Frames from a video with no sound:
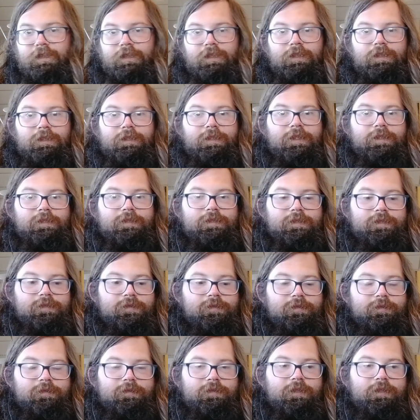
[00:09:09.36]
That's
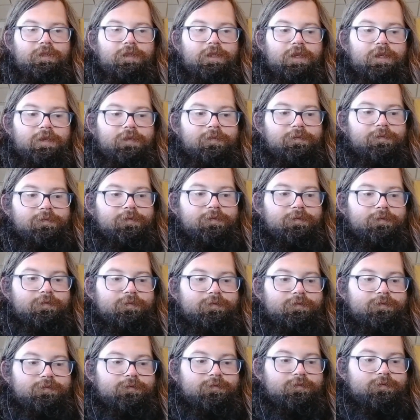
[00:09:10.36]
a lot of
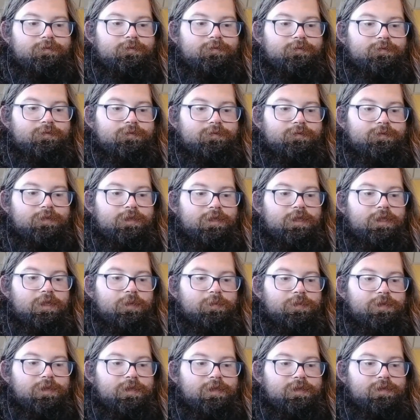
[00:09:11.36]
the
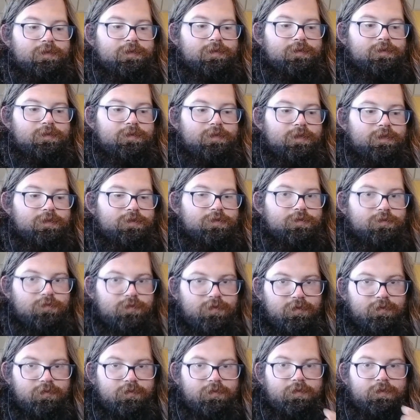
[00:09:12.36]
companies,
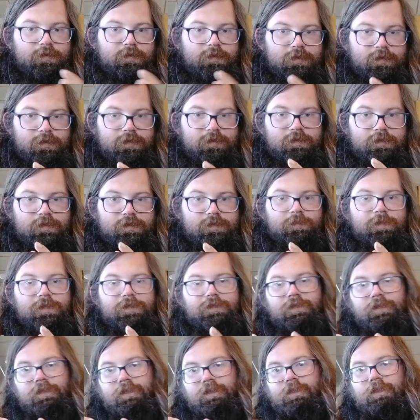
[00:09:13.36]

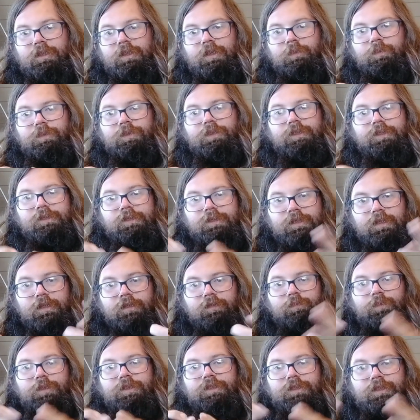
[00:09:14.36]
especially the companies that
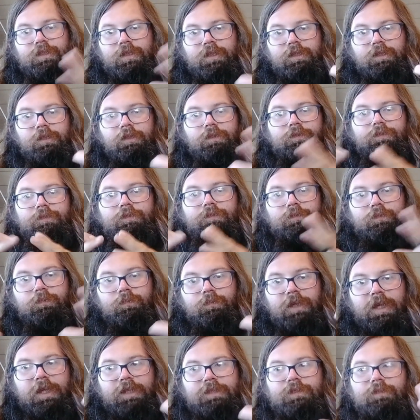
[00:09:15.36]
have been scaled
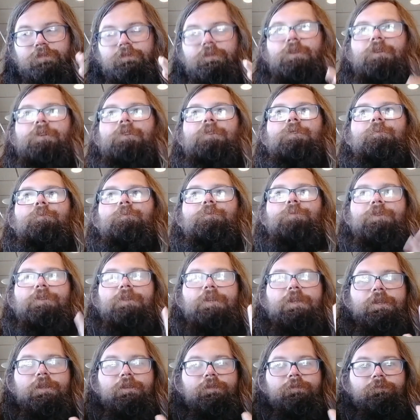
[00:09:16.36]
massively, but
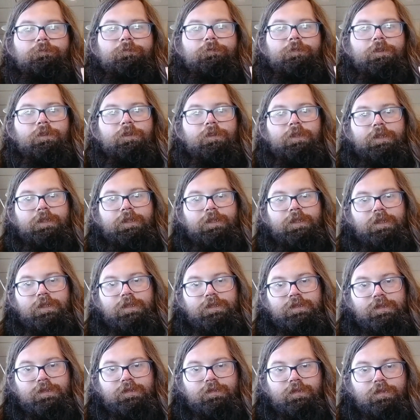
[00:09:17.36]
they feel like they can
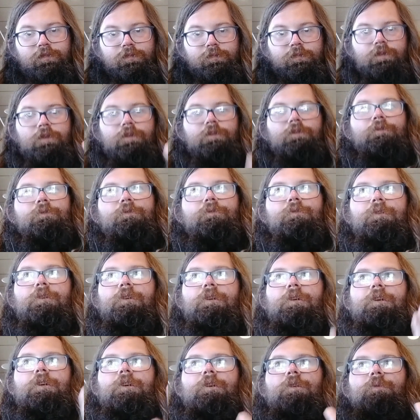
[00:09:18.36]
just throw
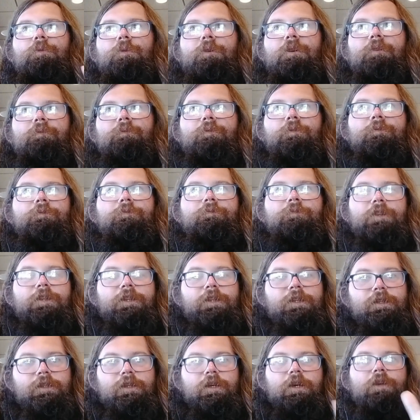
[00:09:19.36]
whatever
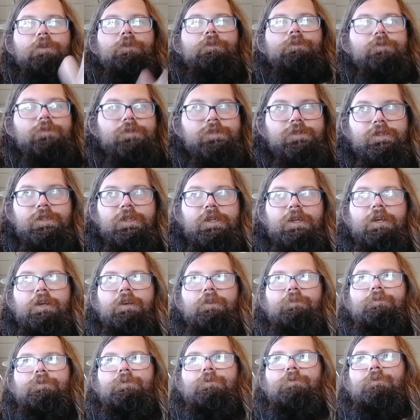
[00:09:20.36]
fucking dollars they
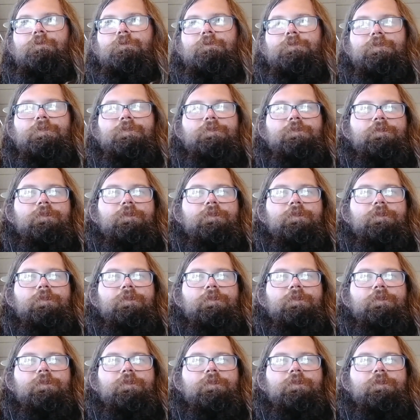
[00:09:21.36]
have towards